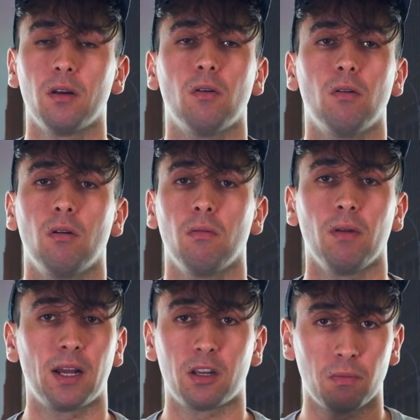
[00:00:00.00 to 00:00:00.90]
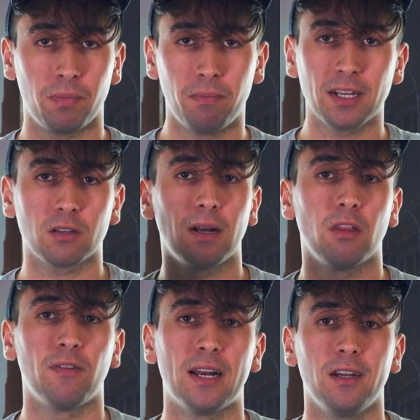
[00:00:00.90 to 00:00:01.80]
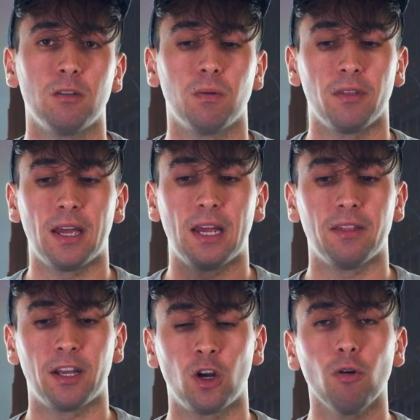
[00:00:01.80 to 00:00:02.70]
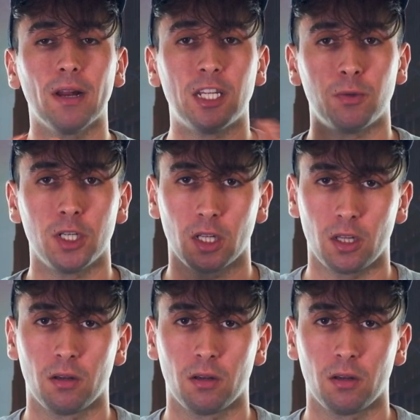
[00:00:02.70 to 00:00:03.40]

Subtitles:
or like you can mix around the values, but they correlate to each other.